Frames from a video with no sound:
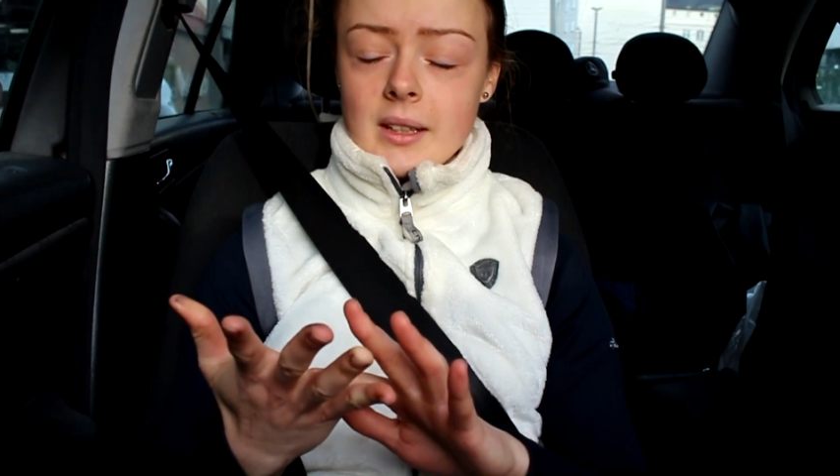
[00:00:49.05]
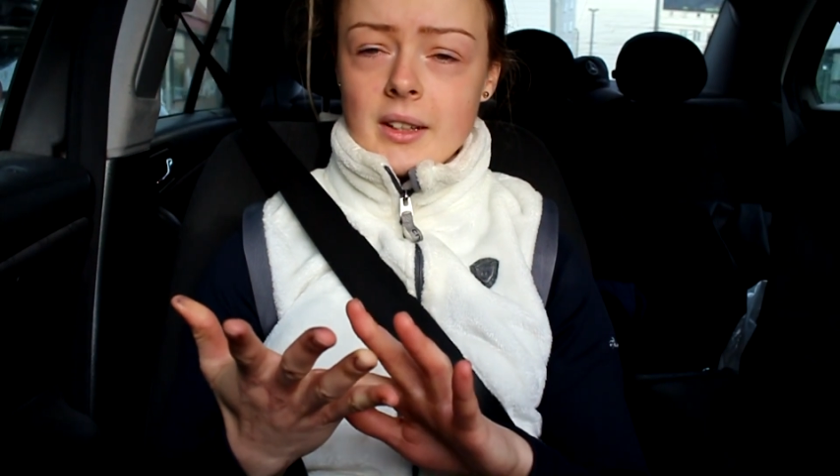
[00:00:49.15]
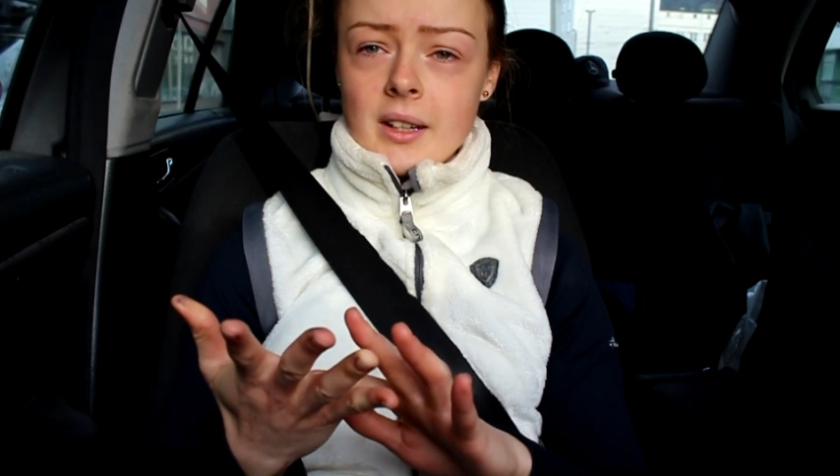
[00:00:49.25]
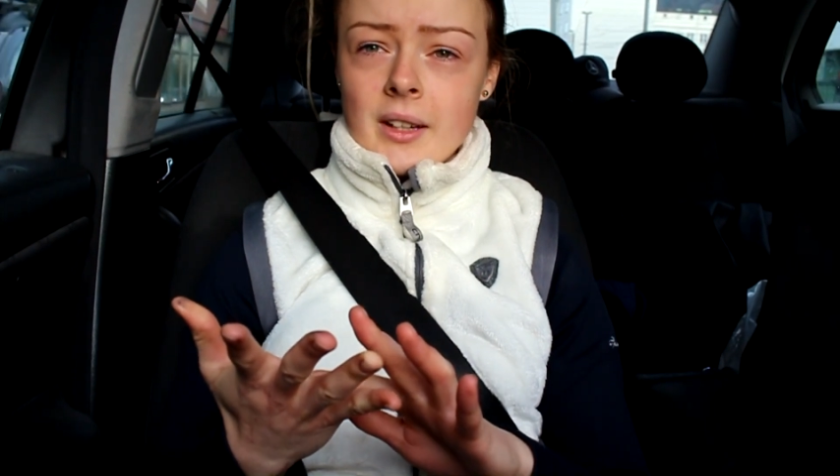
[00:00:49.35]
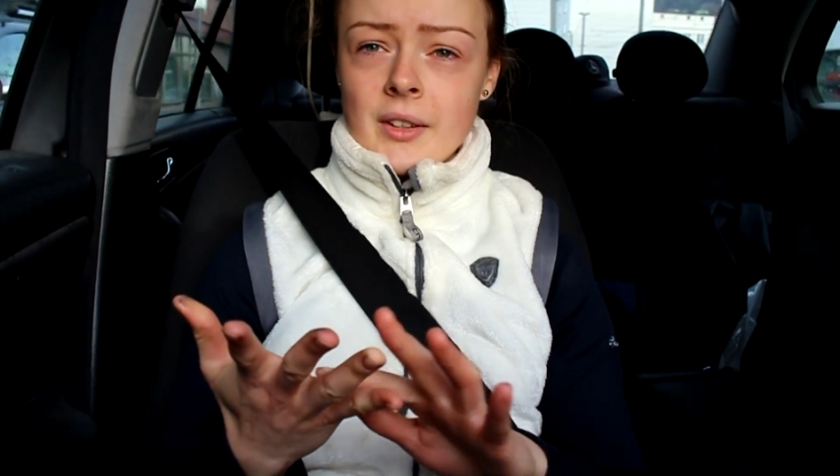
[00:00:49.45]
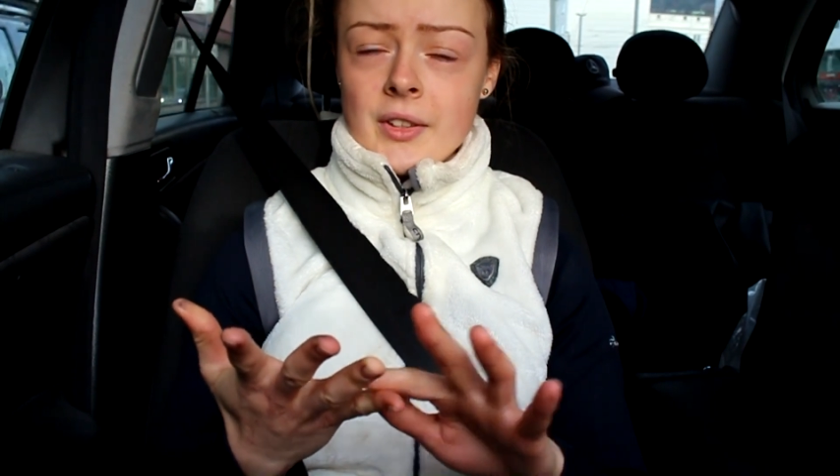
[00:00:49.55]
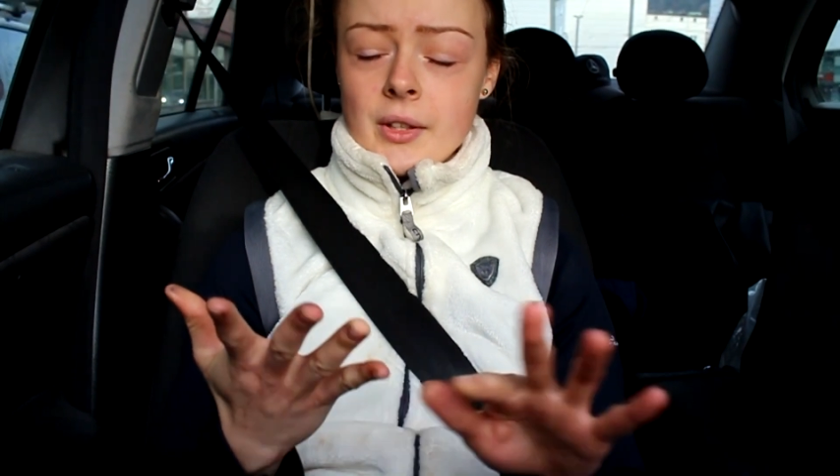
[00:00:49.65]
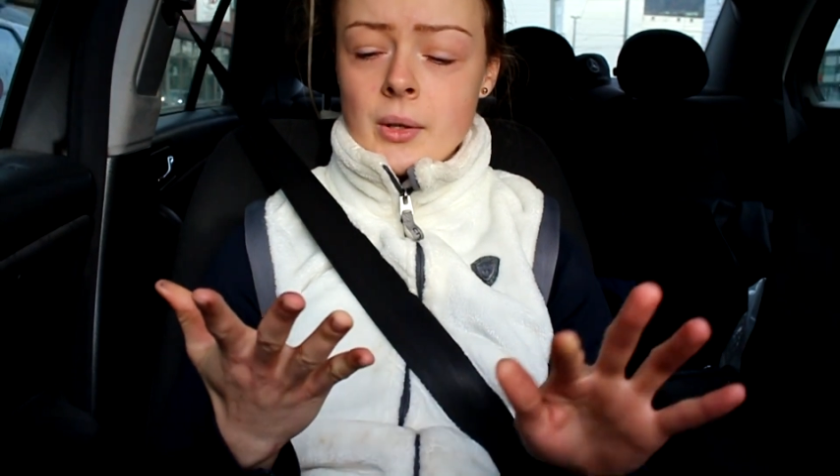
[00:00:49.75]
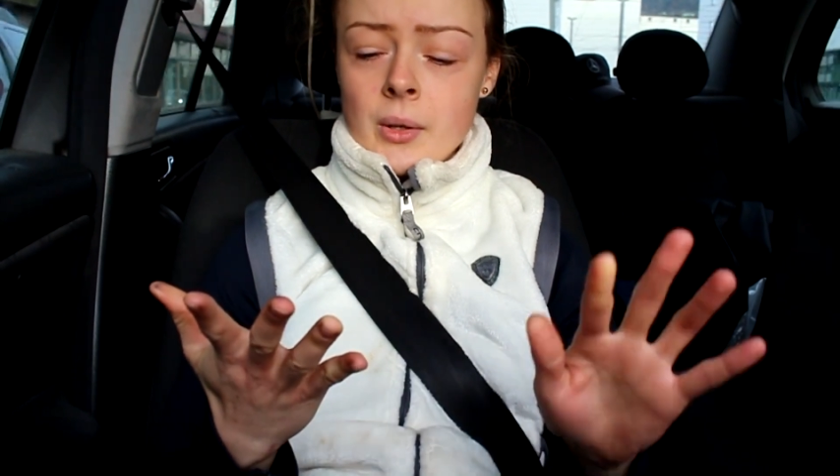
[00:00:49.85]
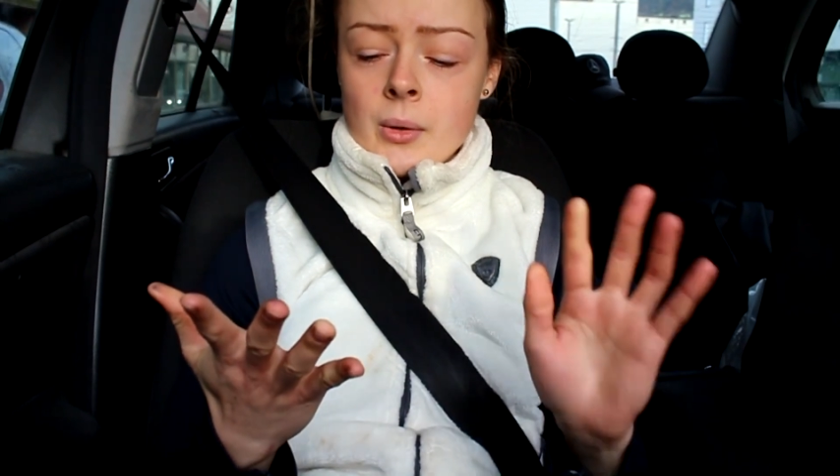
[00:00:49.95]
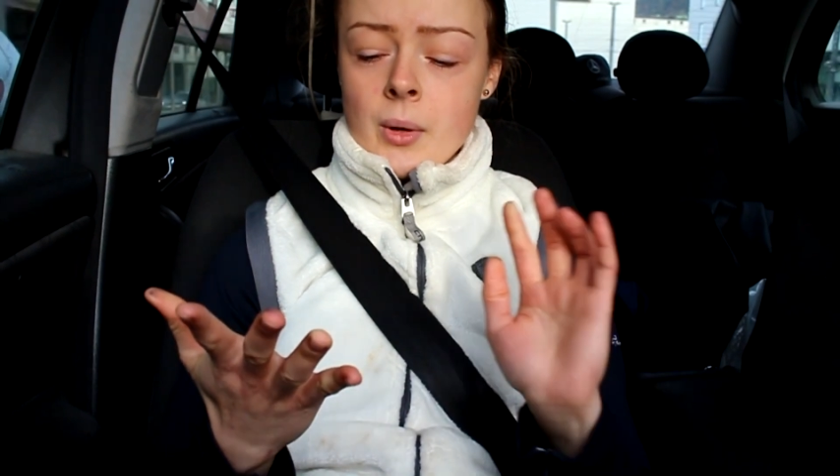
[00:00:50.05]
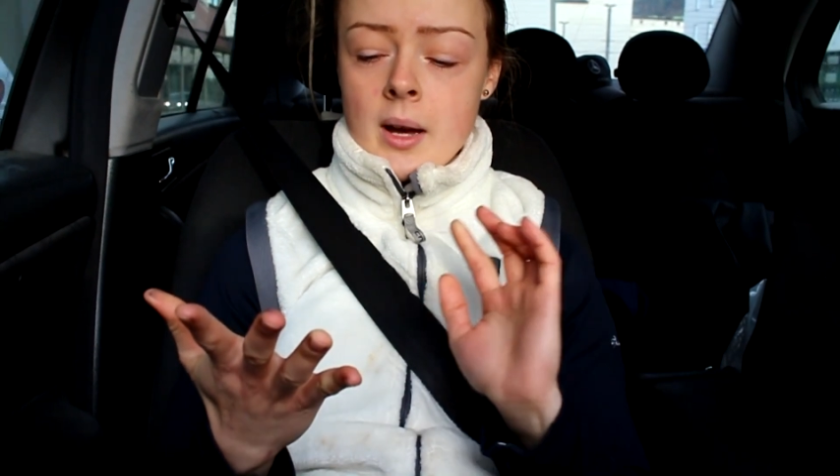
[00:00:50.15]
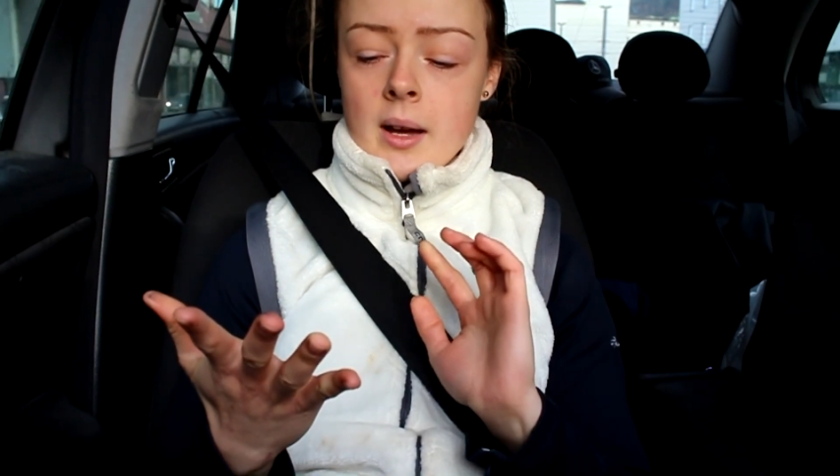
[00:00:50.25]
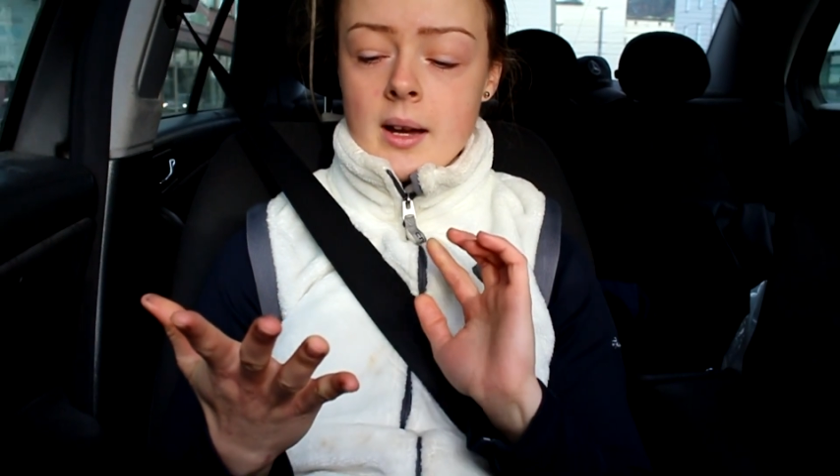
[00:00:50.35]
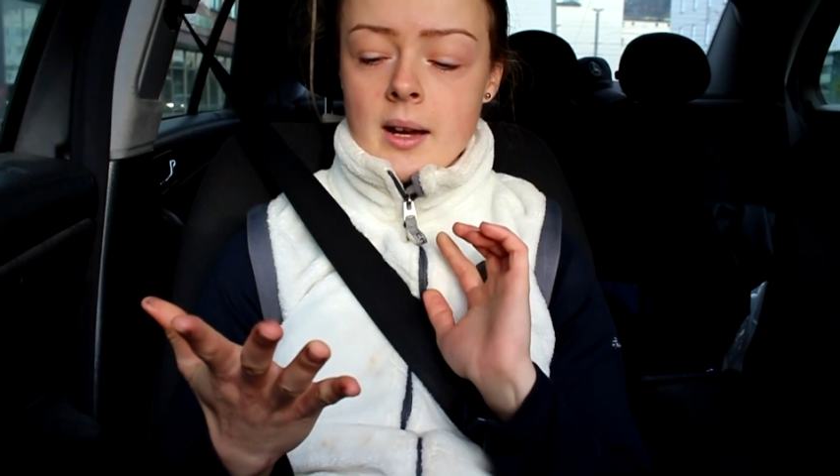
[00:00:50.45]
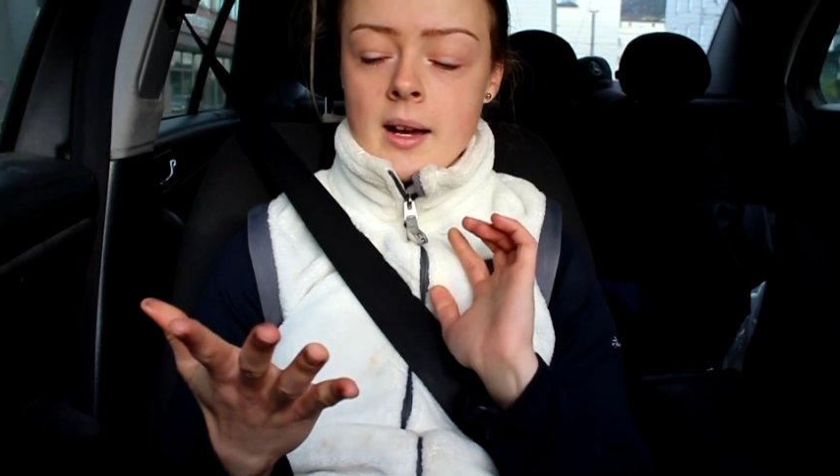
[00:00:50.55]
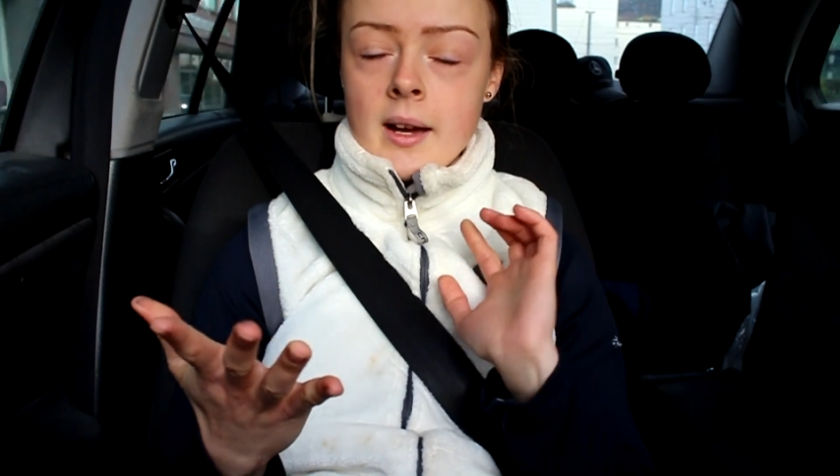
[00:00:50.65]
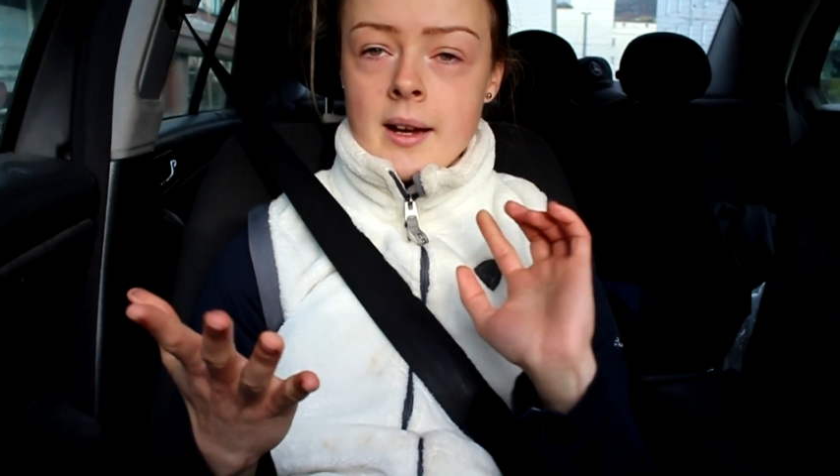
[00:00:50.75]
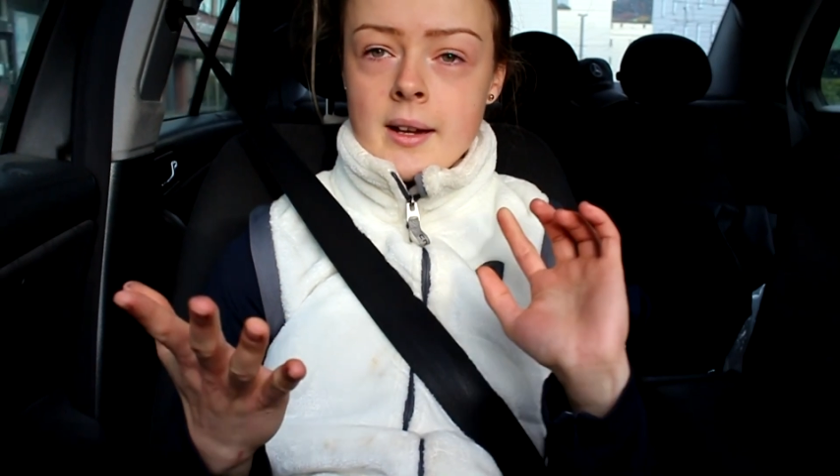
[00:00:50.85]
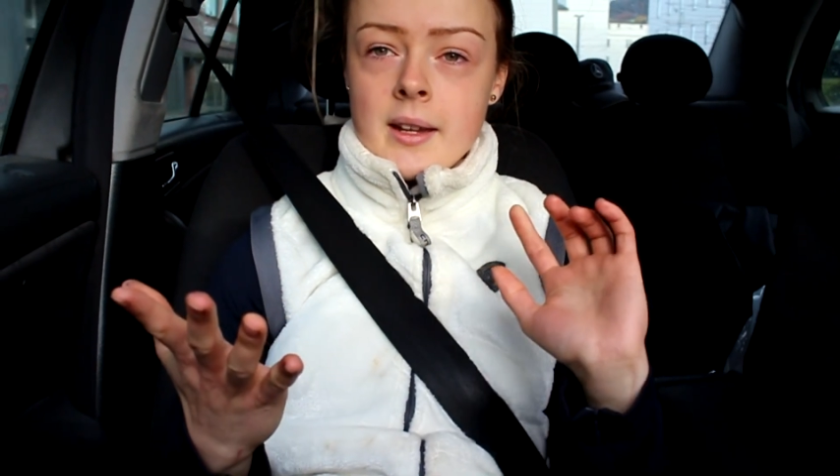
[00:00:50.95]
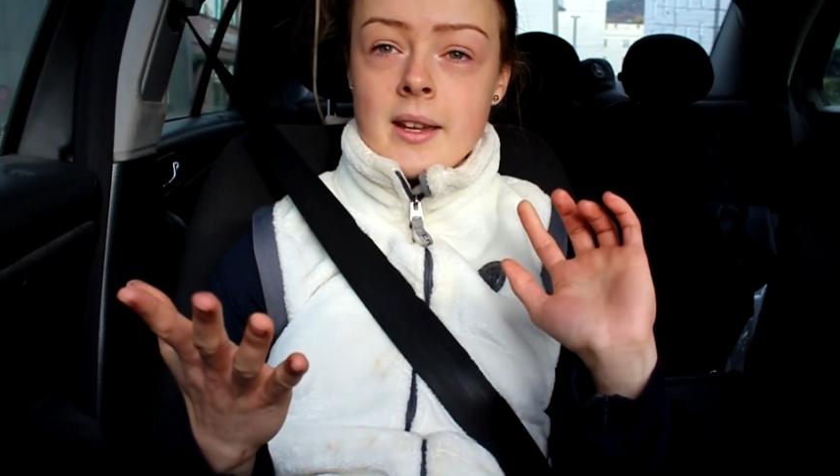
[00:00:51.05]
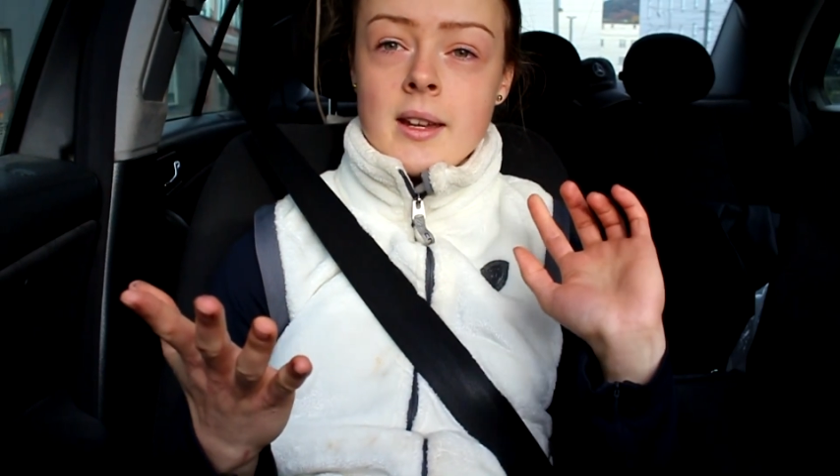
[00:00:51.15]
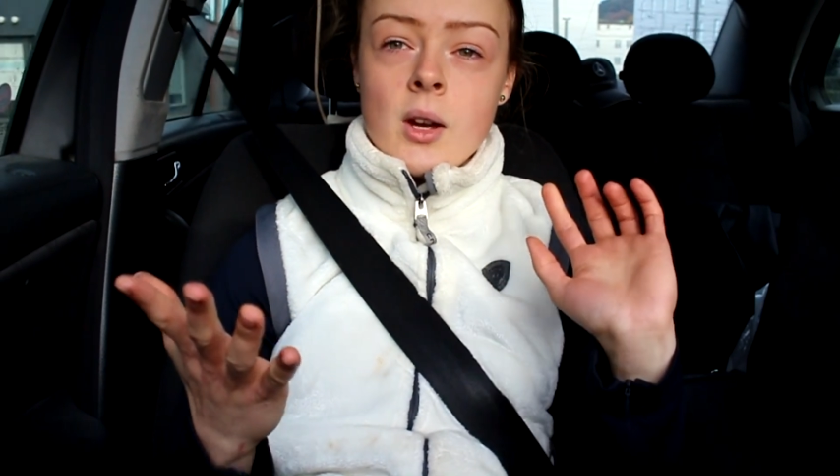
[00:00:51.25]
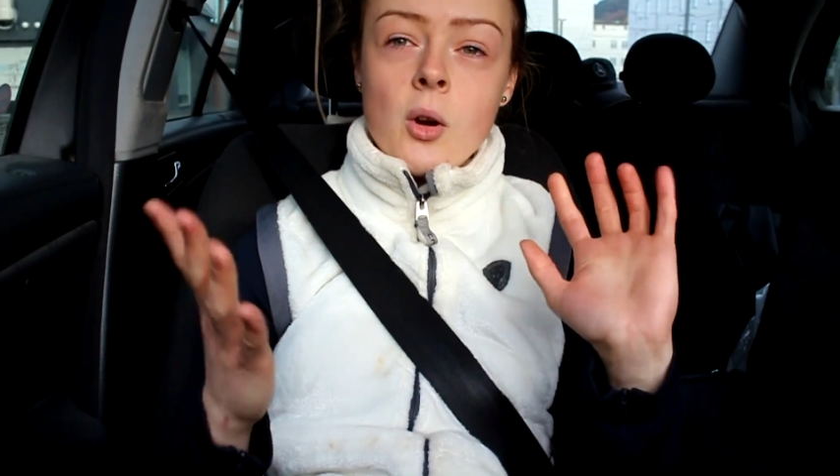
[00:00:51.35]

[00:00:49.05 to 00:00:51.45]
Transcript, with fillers: Uh, so I